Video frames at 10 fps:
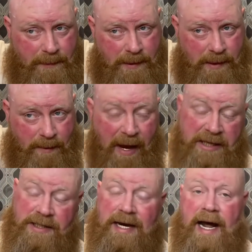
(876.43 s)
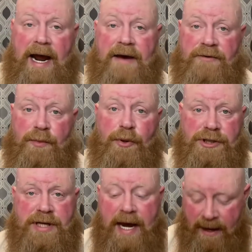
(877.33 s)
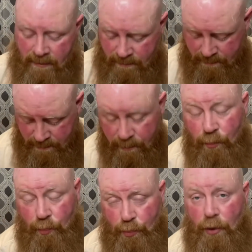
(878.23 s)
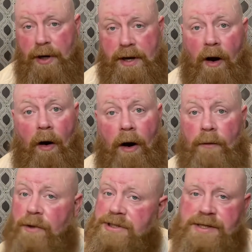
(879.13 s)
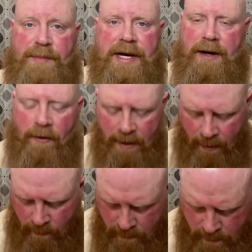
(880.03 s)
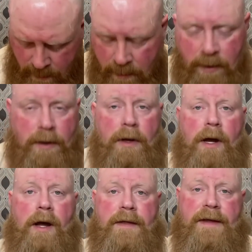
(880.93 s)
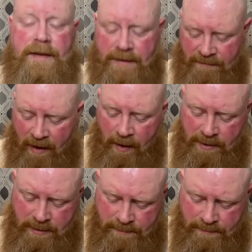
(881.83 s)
I'm actually kind of having to push down pretty hard, which is a big no-no in this hobby.